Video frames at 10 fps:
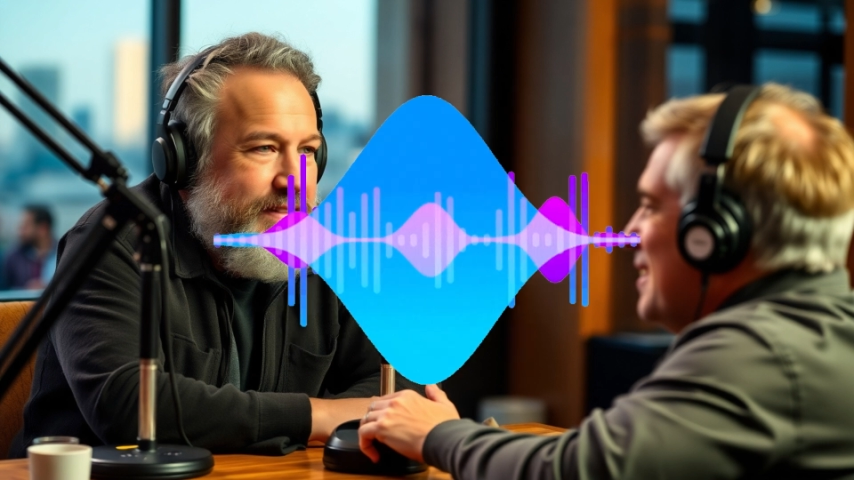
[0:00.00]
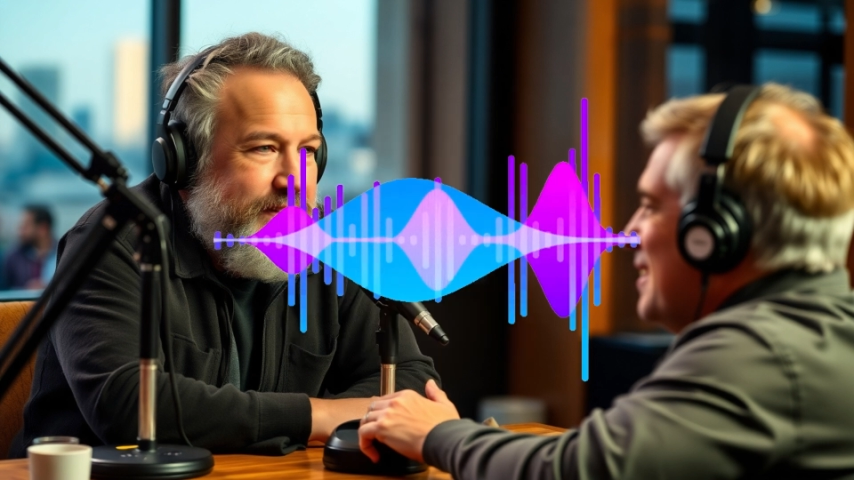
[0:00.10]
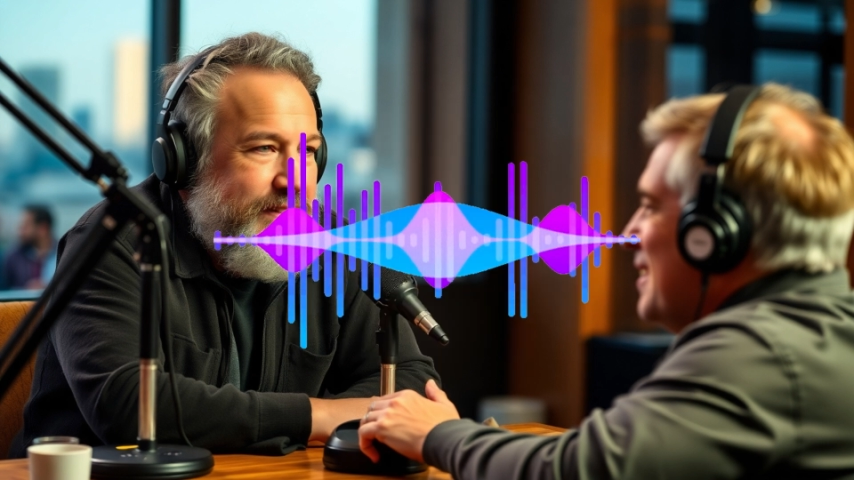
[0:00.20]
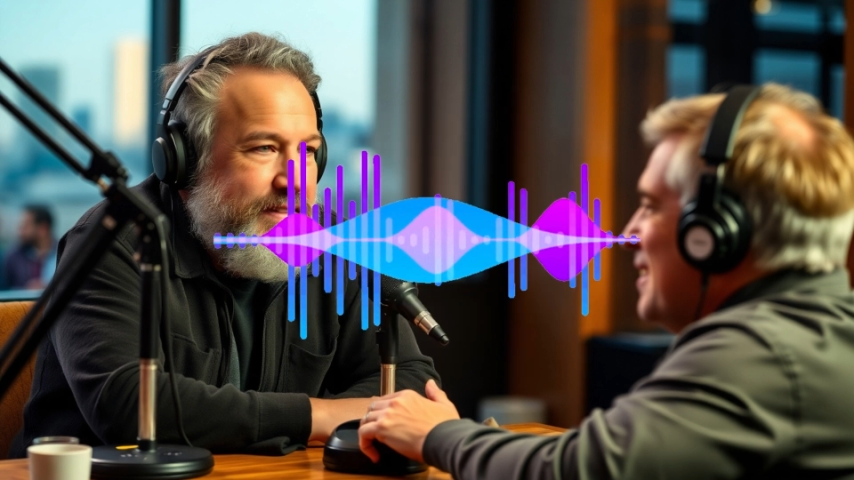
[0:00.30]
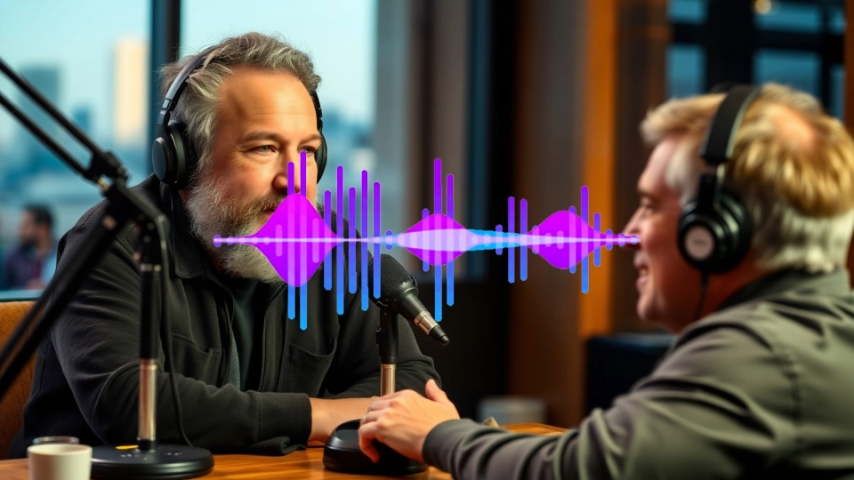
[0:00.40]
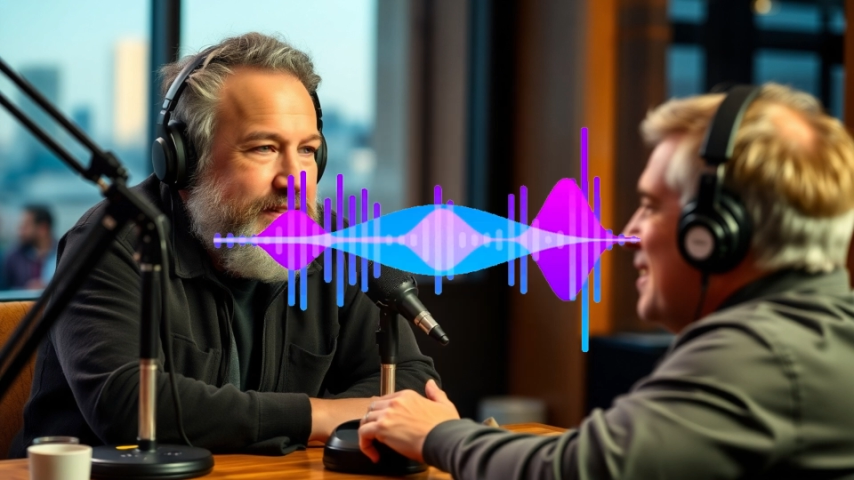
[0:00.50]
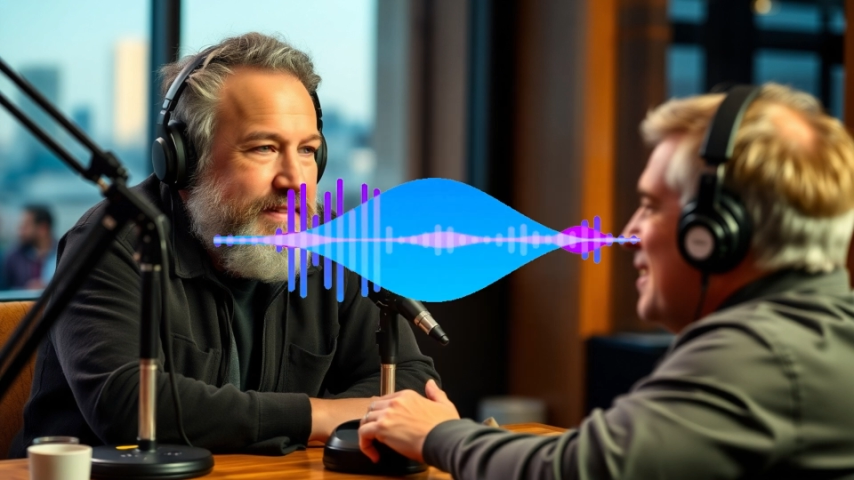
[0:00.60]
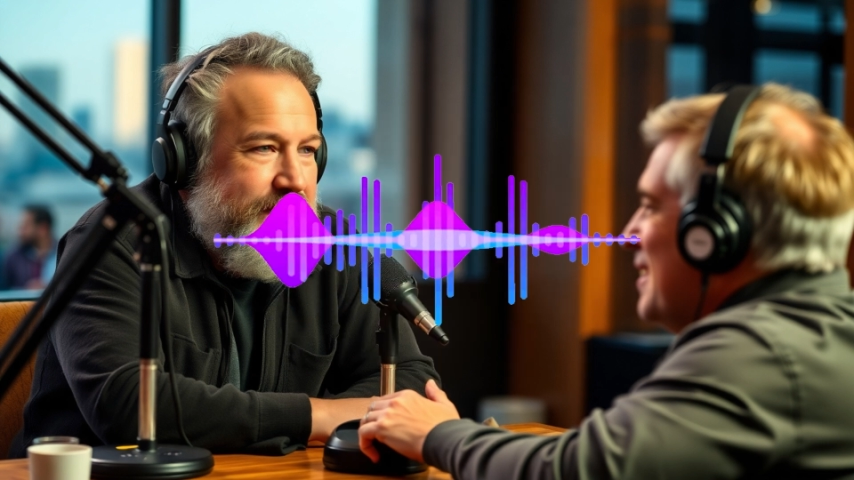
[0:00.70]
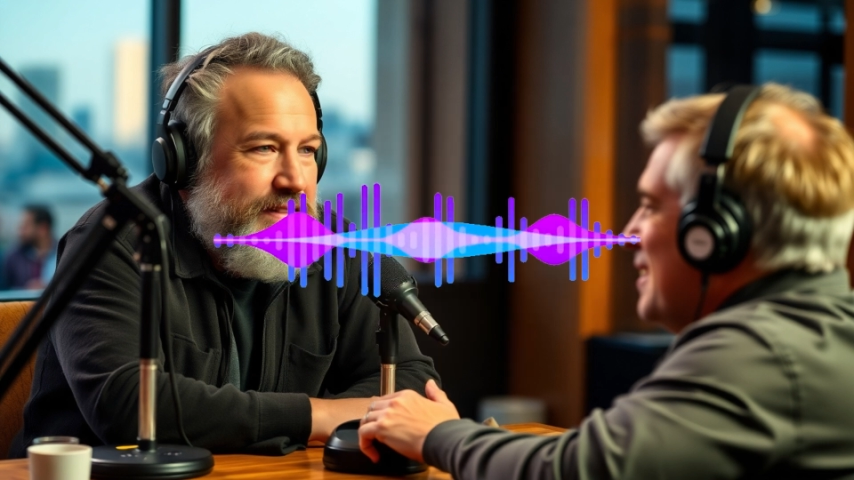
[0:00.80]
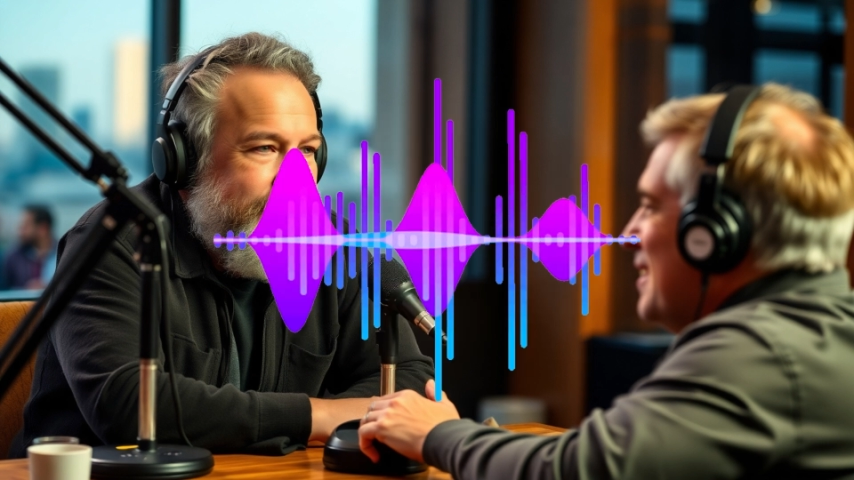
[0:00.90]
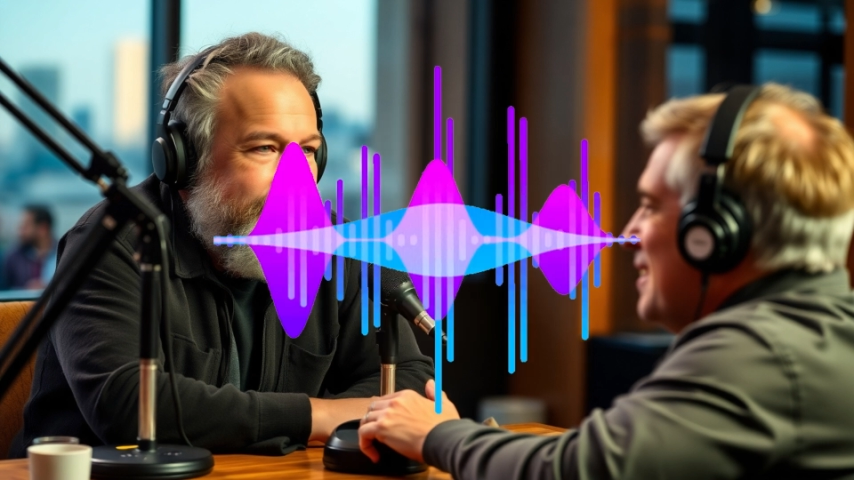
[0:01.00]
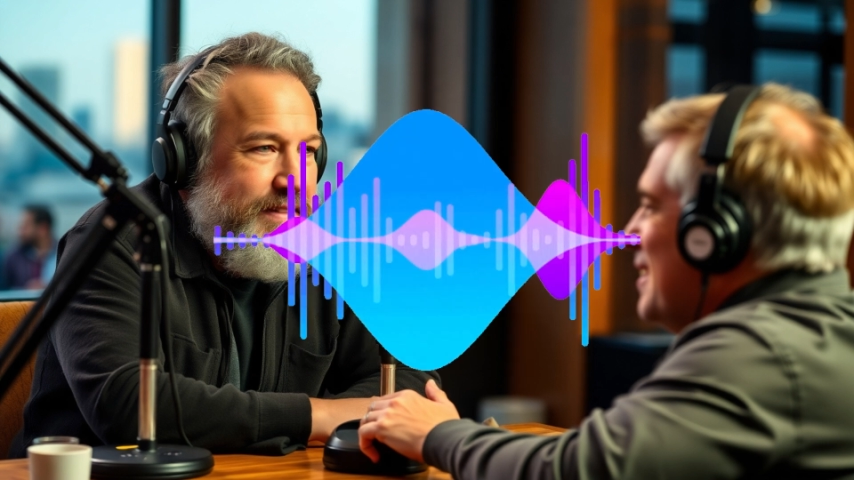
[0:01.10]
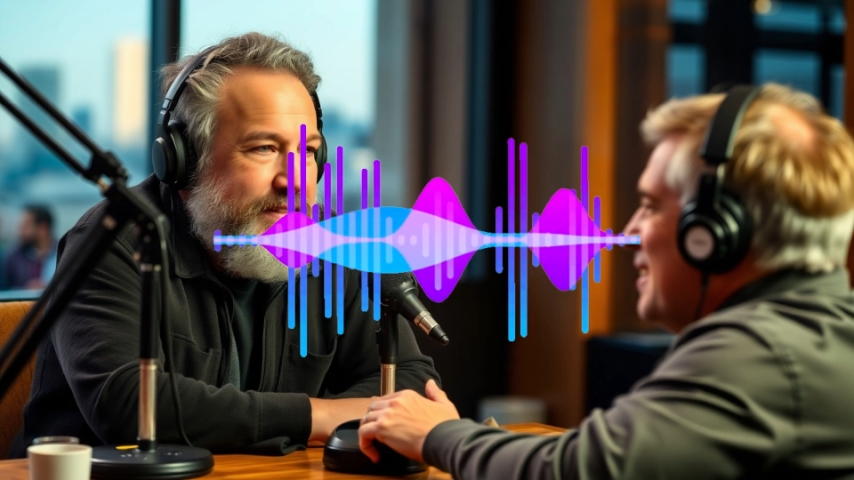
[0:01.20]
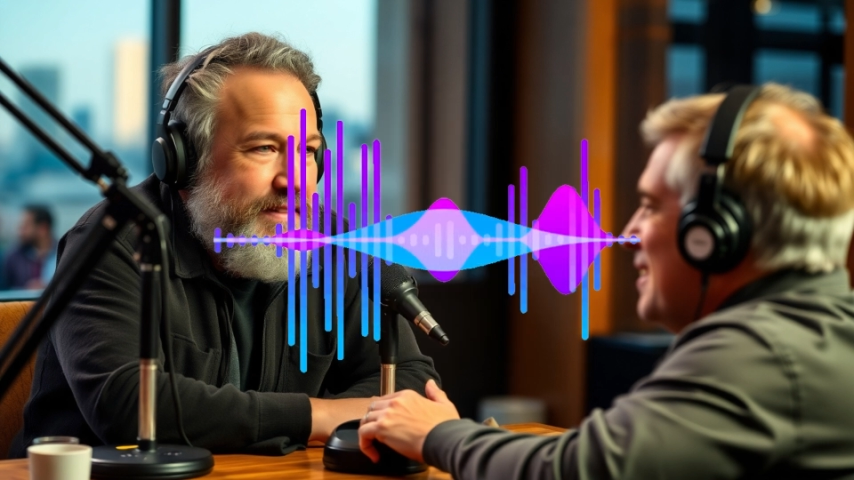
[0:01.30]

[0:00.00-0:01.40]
zoom in on something,